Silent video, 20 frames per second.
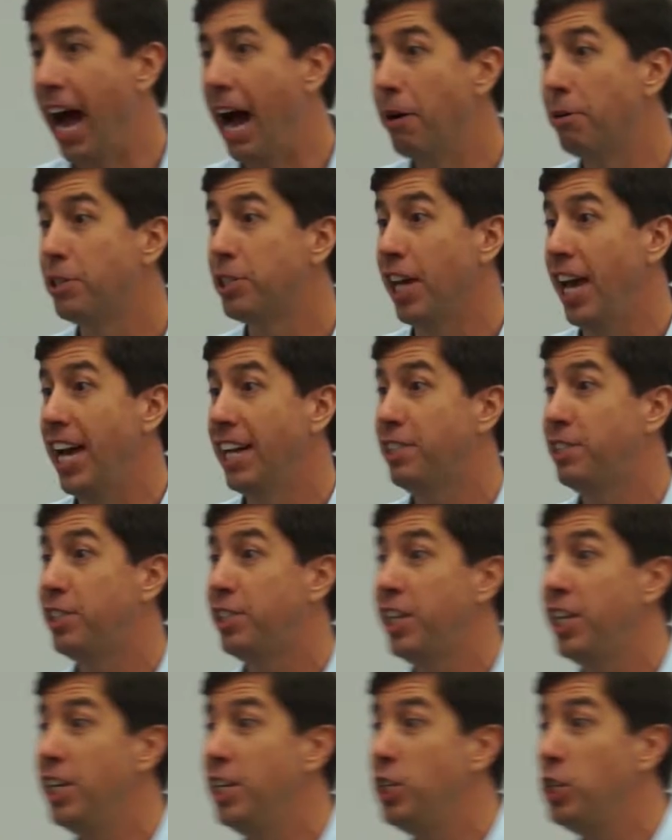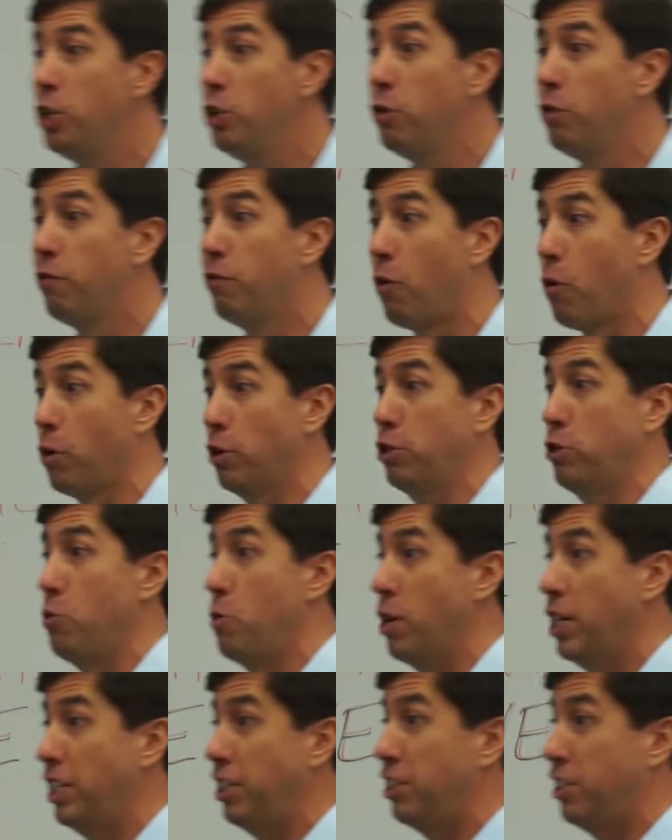I was STU
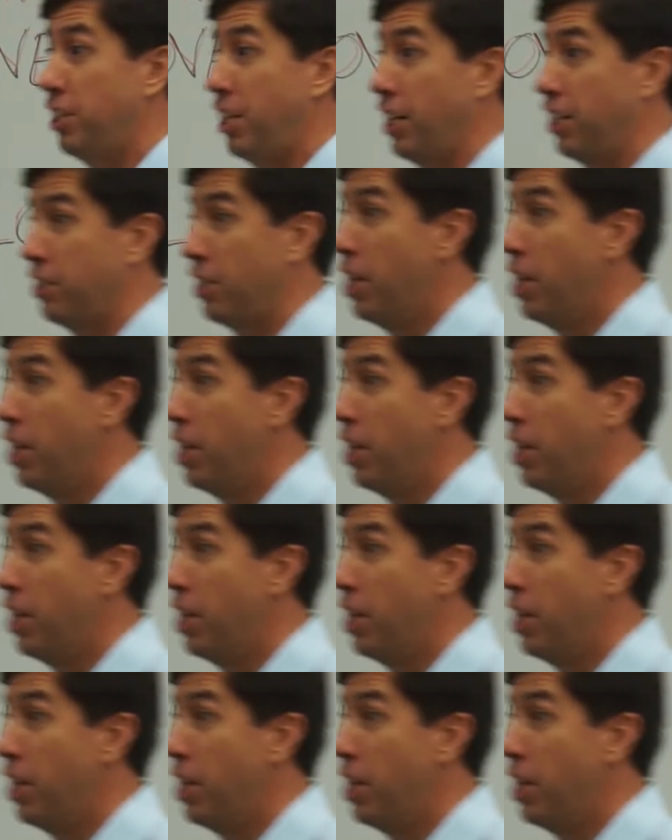426